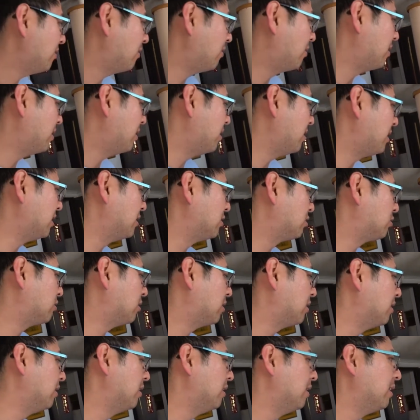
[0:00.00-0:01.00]
Or
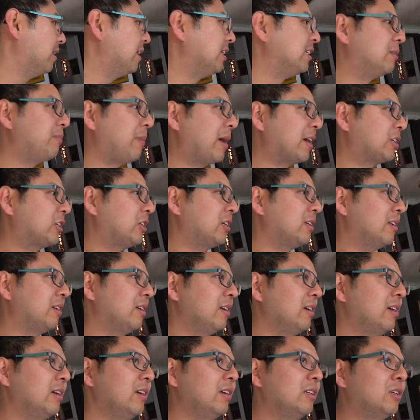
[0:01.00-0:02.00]
inspection.
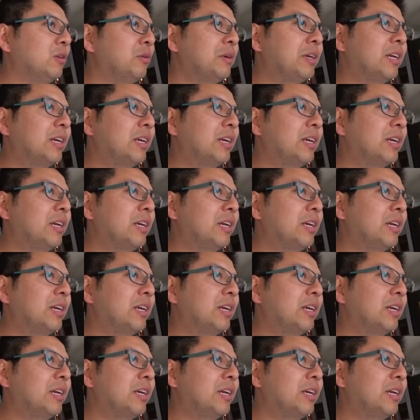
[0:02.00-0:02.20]
So we